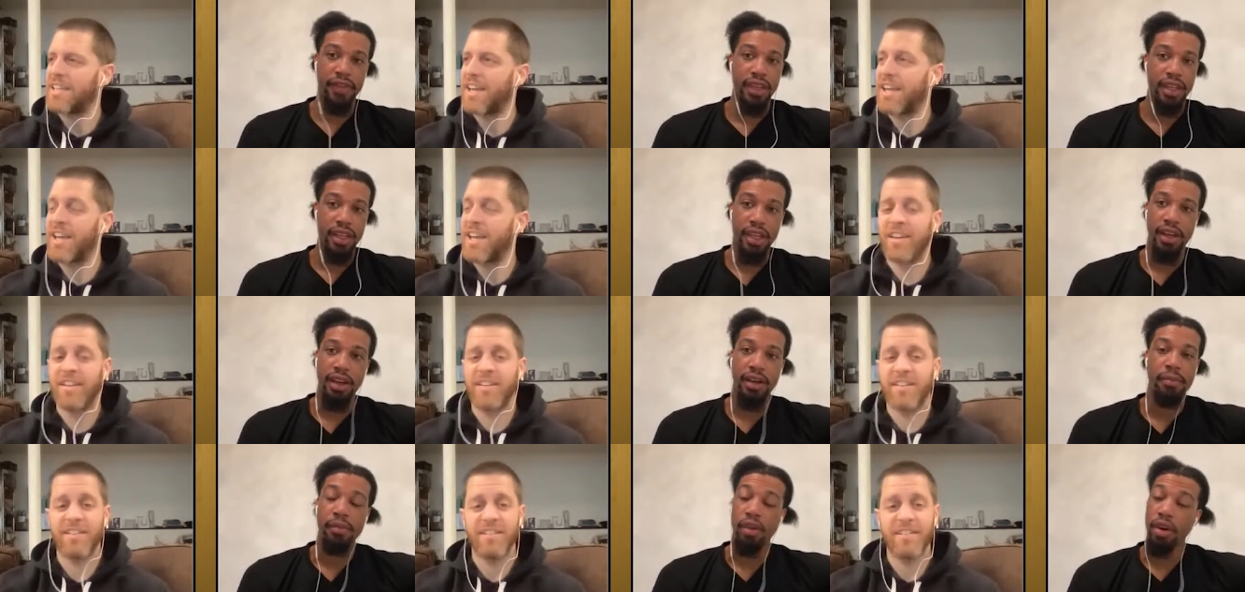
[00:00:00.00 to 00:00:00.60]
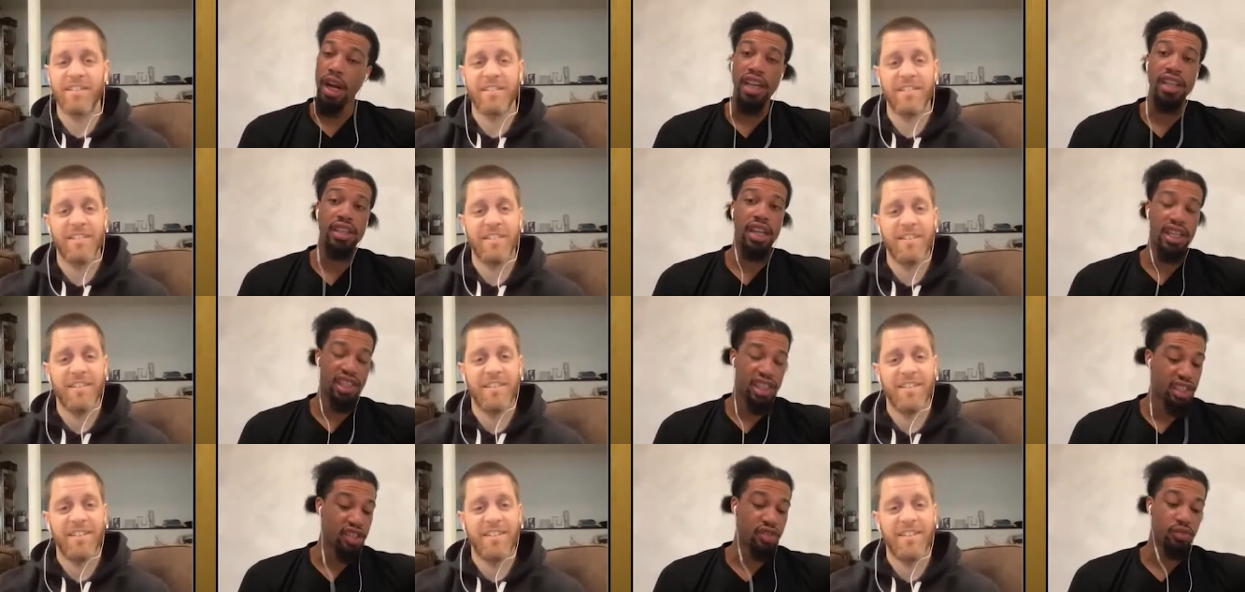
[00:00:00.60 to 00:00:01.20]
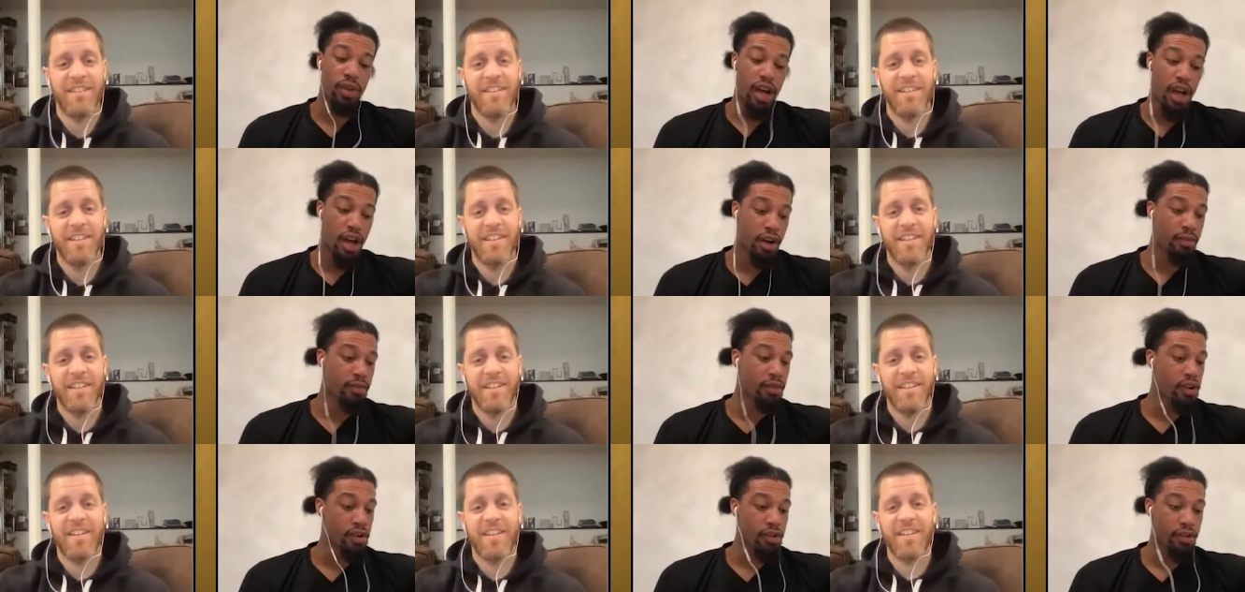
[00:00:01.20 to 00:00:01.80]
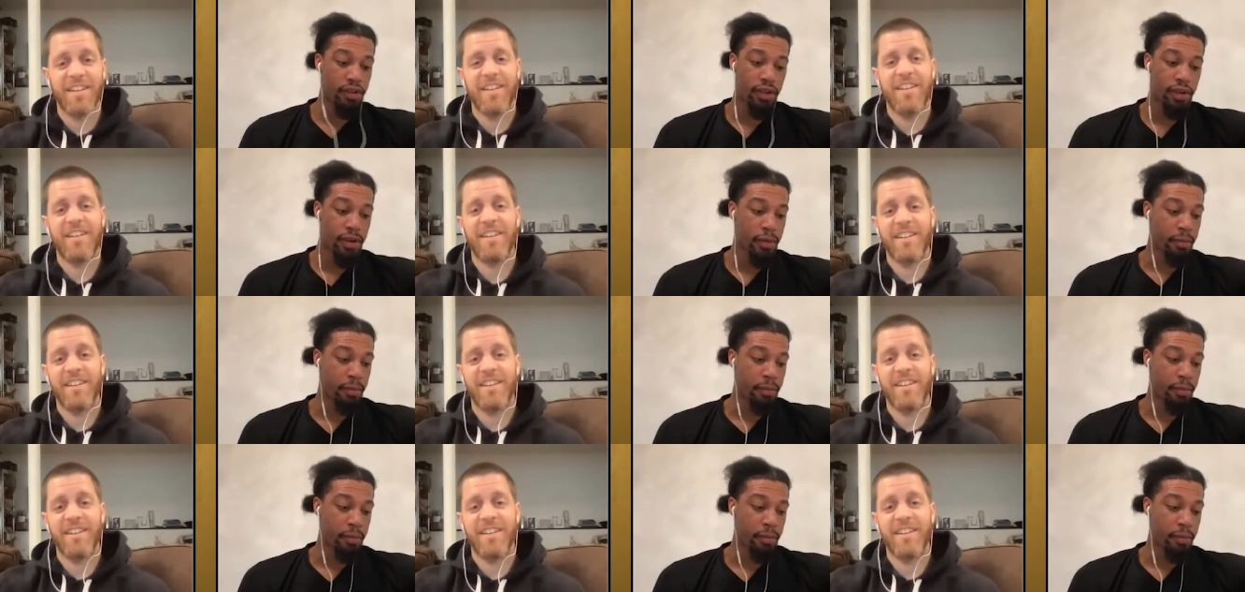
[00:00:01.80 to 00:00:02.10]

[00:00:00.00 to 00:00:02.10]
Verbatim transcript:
Speaker 1: damn. Bro, that, that shit is wild, bro.